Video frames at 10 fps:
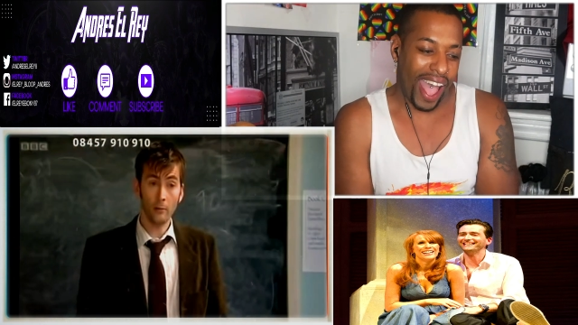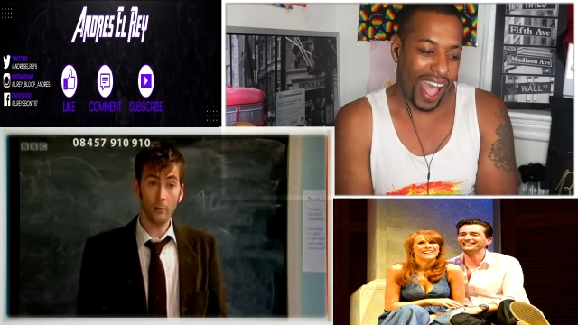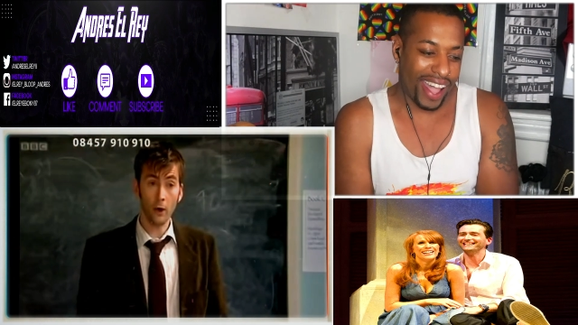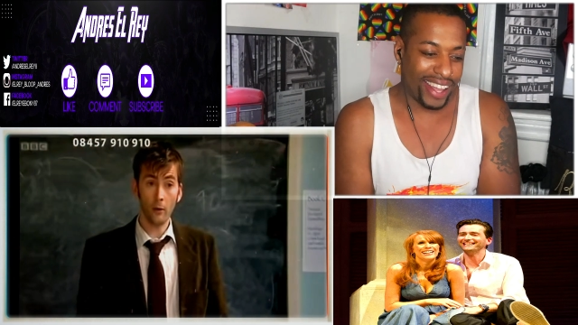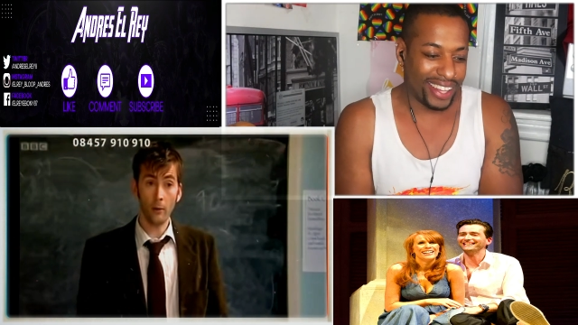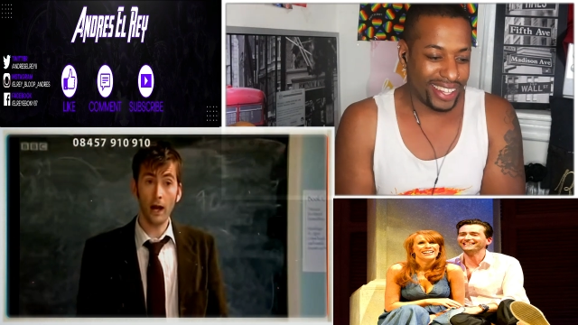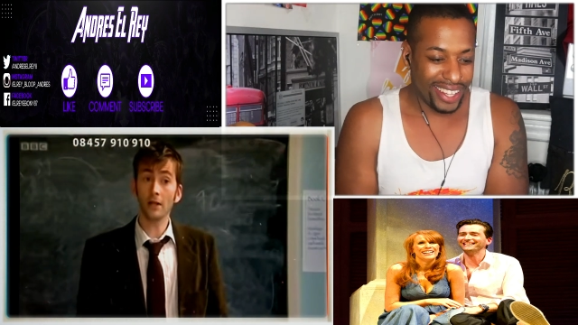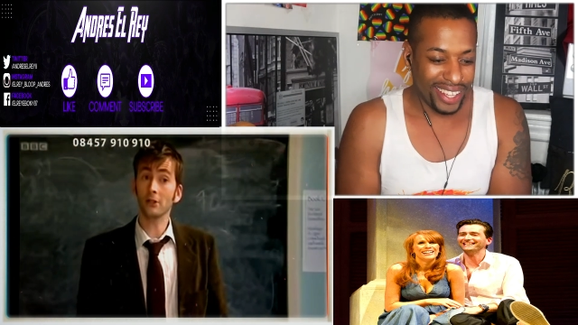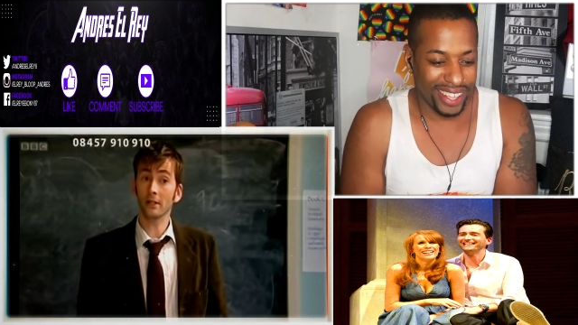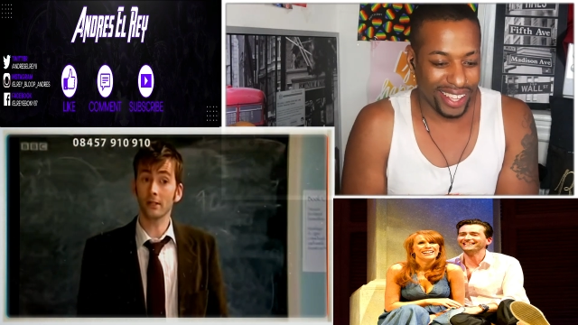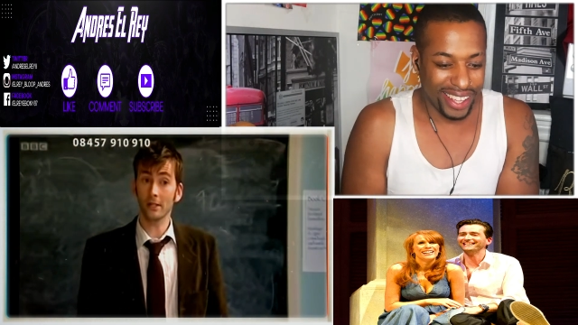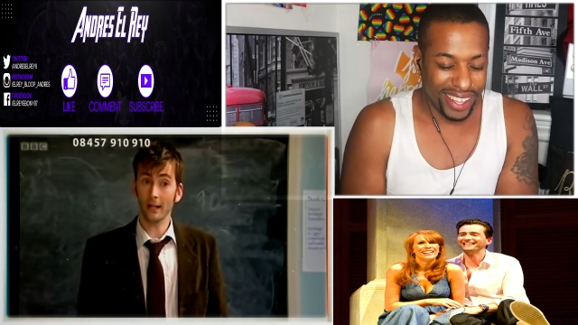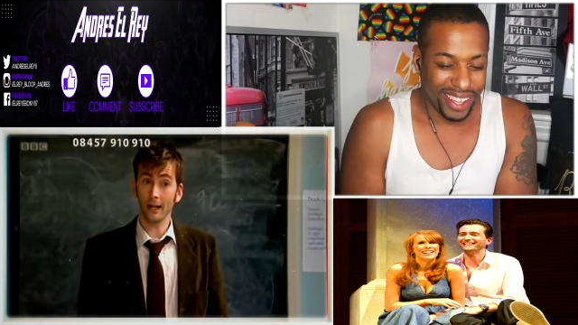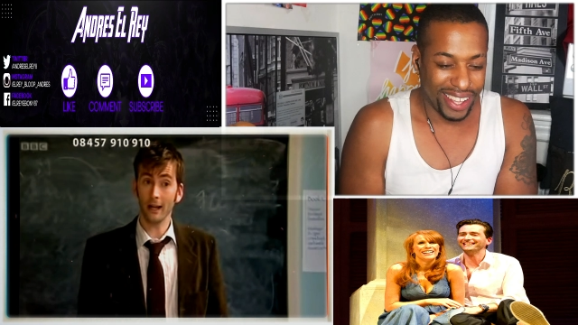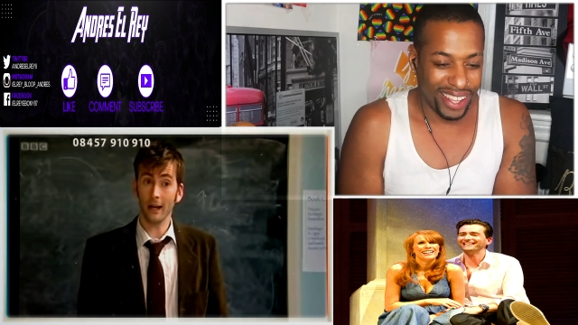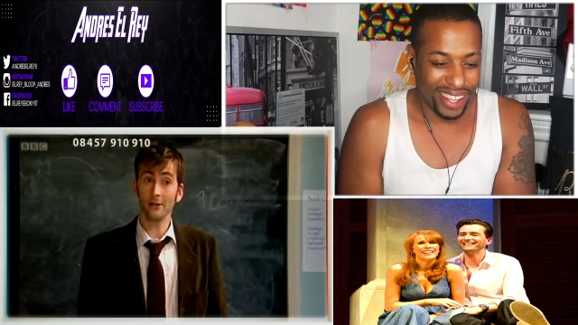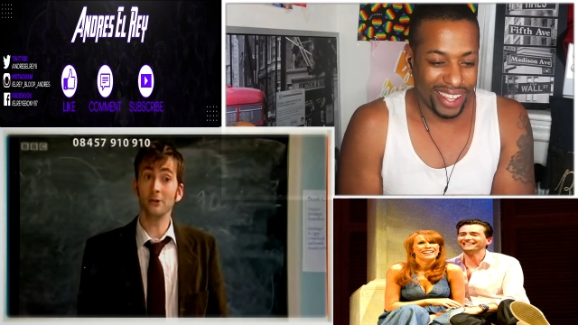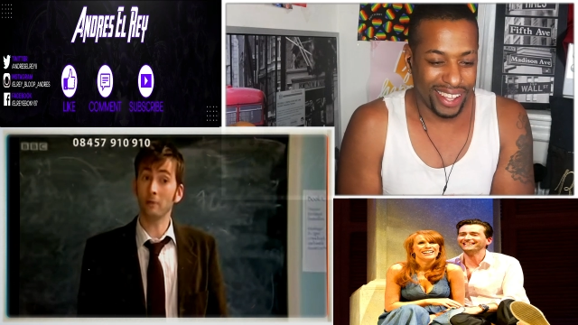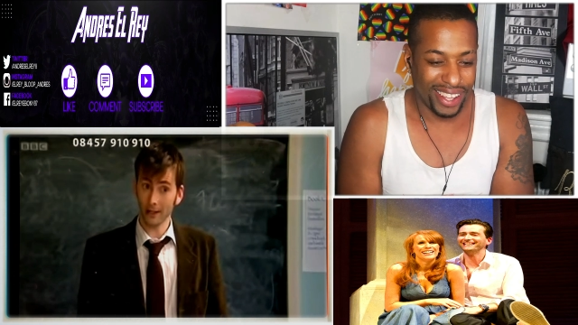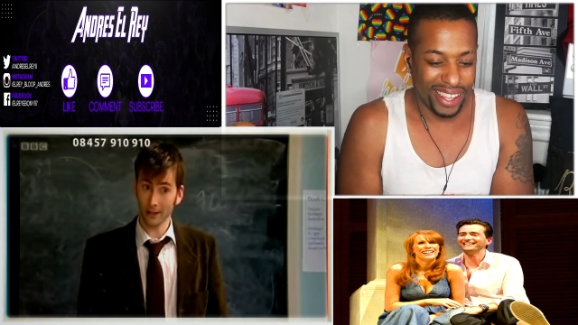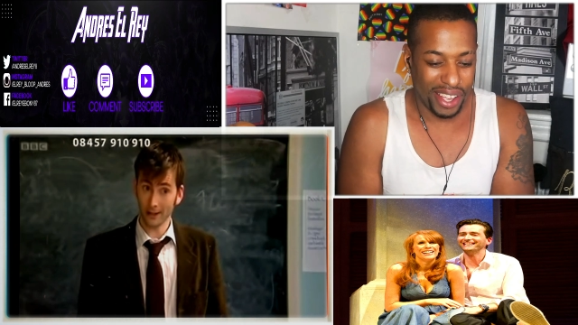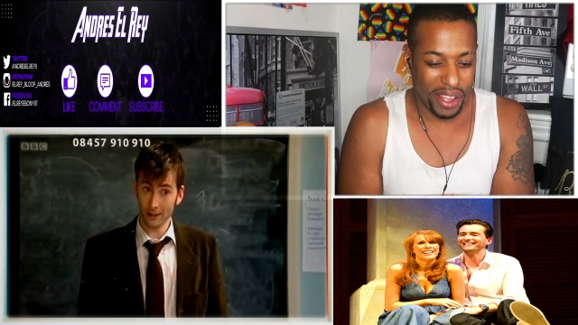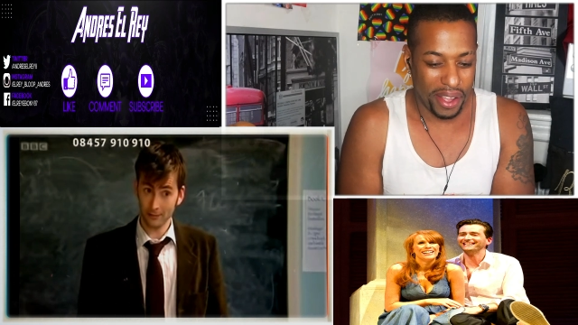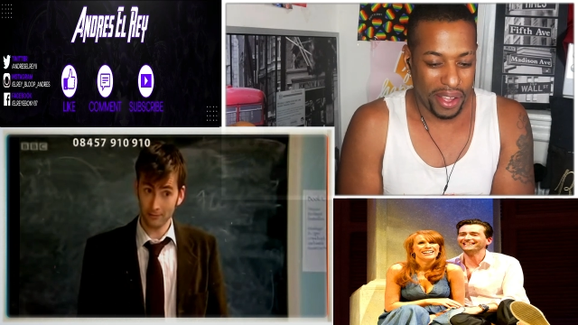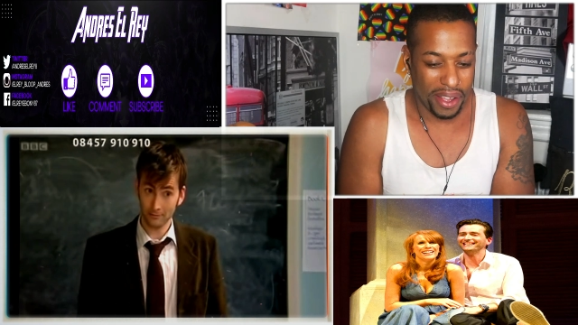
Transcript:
Speaker 1: no, I'm not, but as you can see, I do speak English.